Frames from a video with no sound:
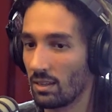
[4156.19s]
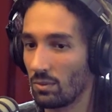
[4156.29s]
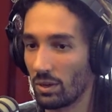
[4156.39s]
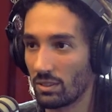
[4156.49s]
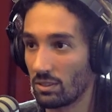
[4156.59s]

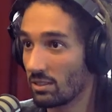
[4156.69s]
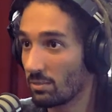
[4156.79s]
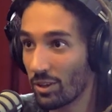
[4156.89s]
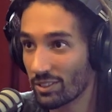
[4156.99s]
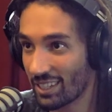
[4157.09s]
Whether it's a
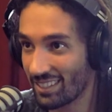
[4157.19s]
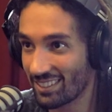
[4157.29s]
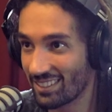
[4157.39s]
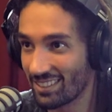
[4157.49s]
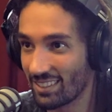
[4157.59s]

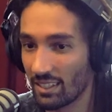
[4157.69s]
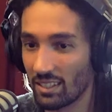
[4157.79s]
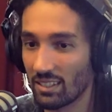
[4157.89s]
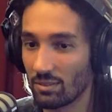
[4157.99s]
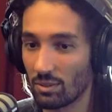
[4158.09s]
podcast,
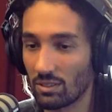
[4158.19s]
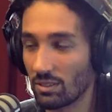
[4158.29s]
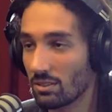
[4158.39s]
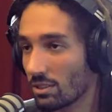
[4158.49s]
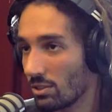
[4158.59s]
whether
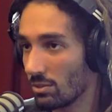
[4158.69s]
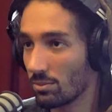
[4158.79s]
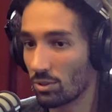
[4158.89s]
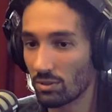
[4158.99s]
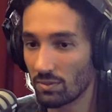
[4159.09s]
it's a cube
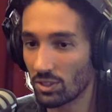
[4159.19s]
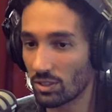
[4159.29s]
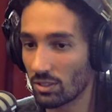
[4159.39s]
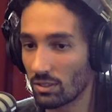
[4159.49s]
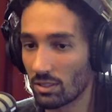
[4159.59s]
or a
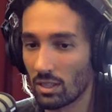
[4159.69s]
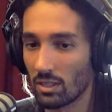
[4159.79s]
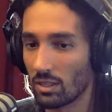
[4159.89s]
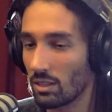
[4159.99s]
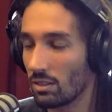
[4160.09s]
vigil,
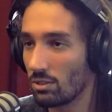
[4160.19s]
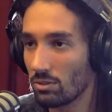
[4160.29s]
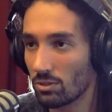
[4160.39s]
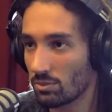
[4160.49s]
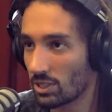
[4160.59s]
a
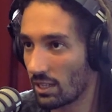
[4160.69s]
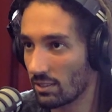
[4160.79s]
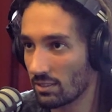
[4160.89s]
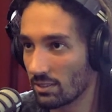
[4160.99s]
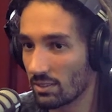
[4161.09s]
YouTube
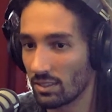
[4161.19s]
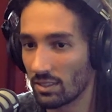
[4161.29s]
channel,